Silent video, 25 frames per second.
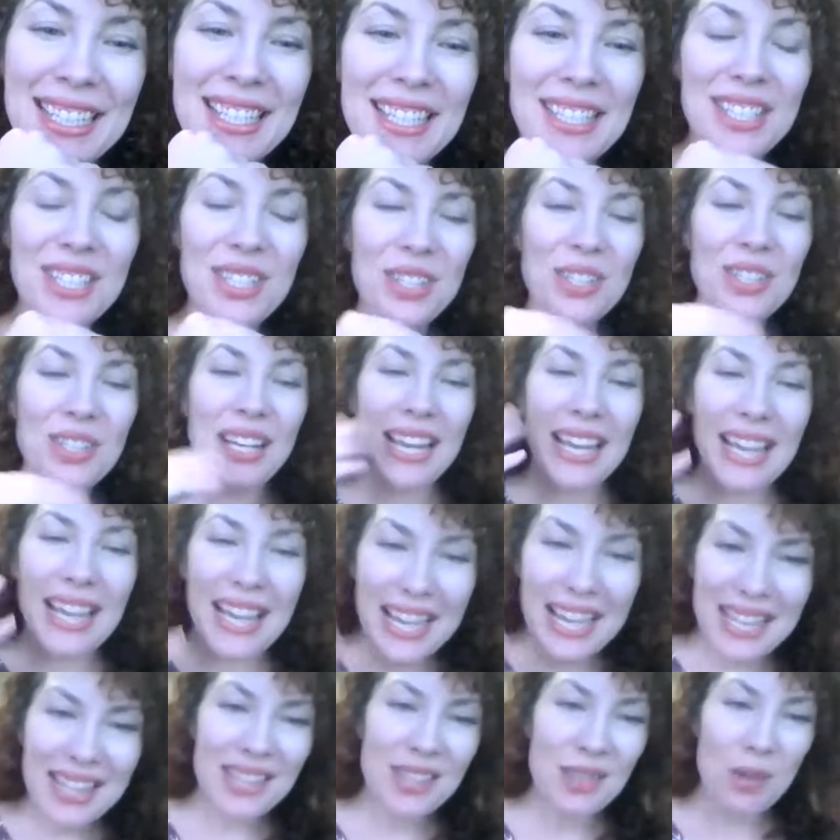You're
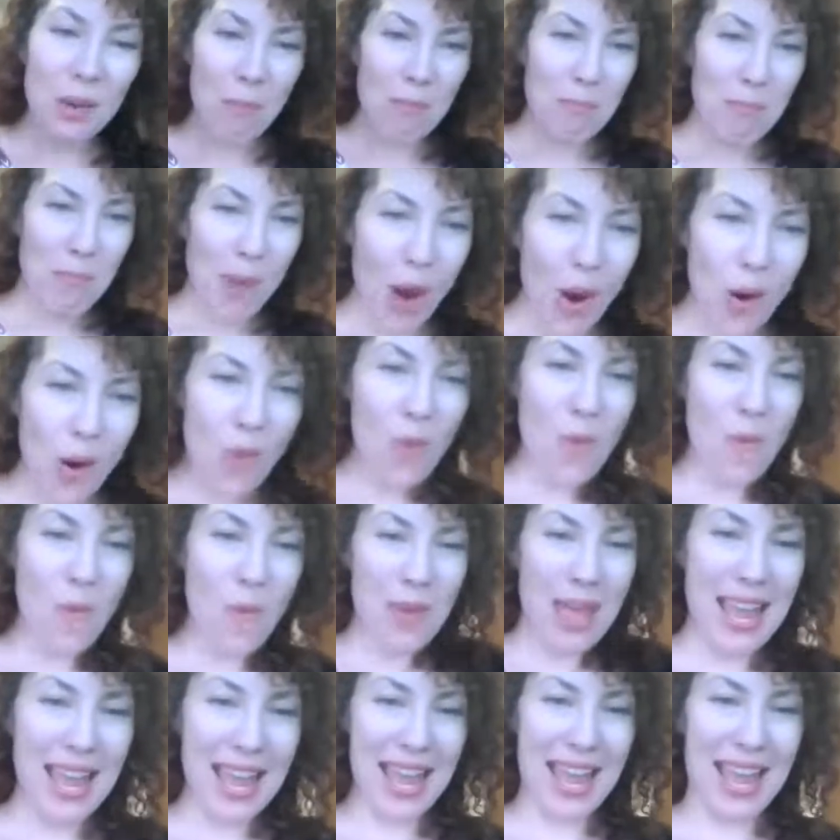in the
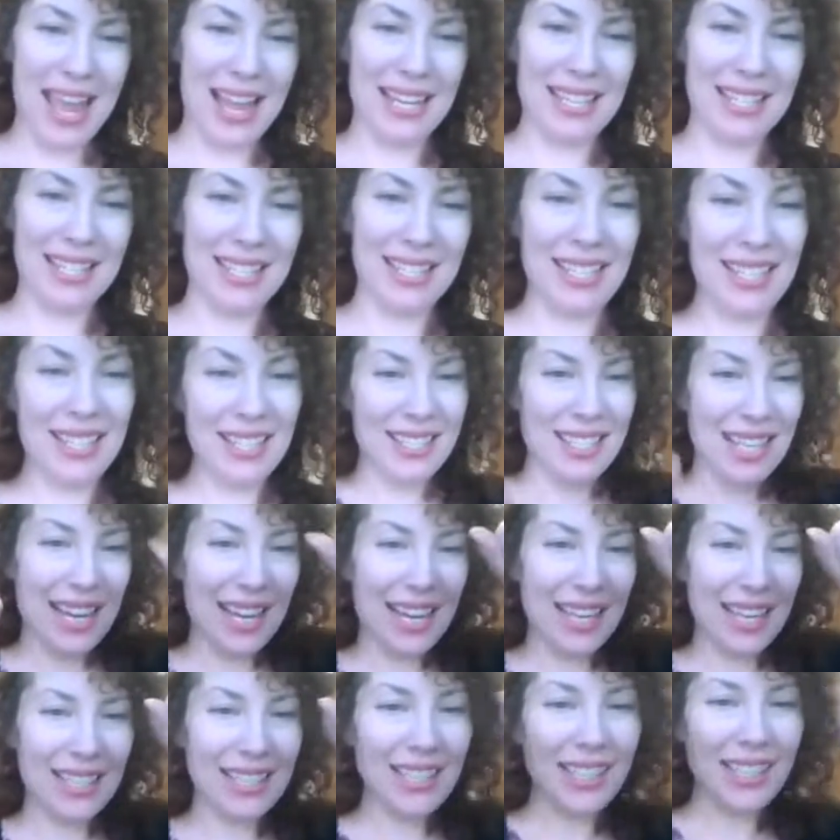moment. You're
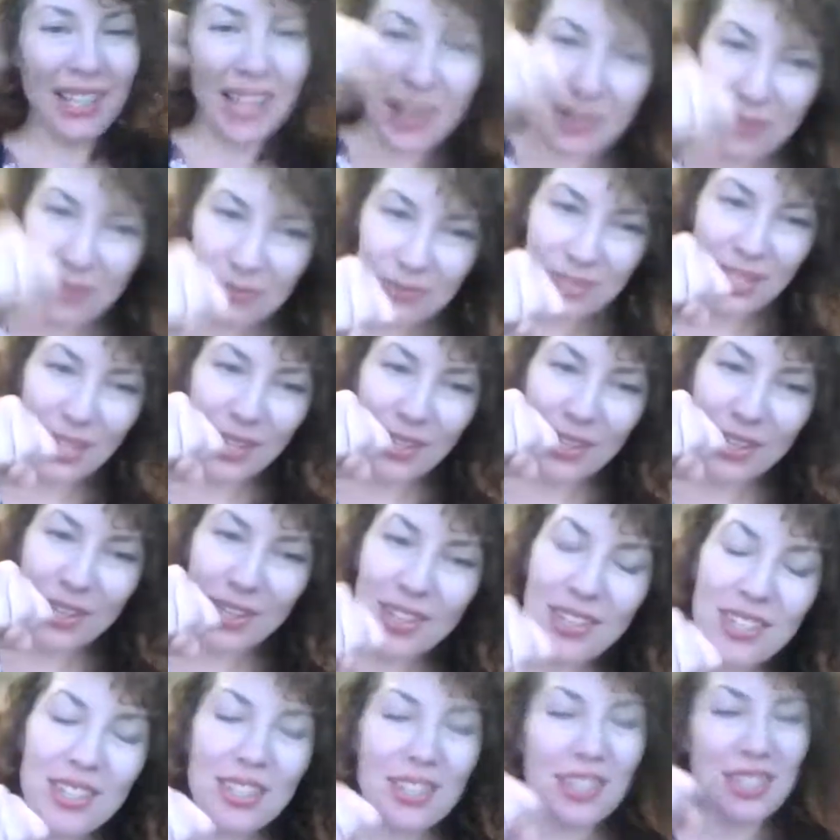taking the left
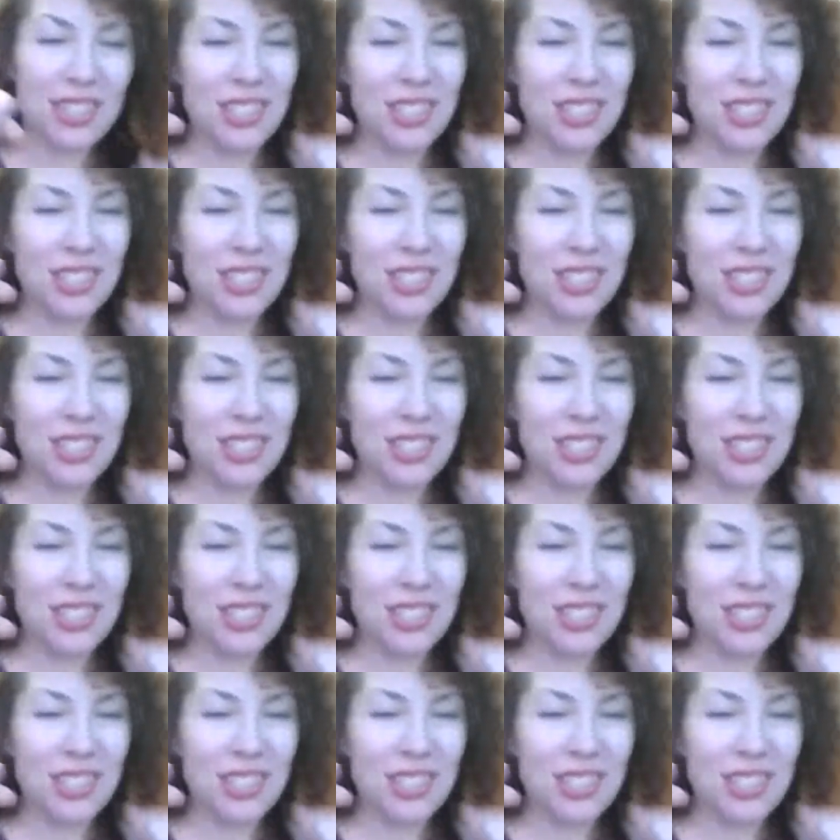turn. You're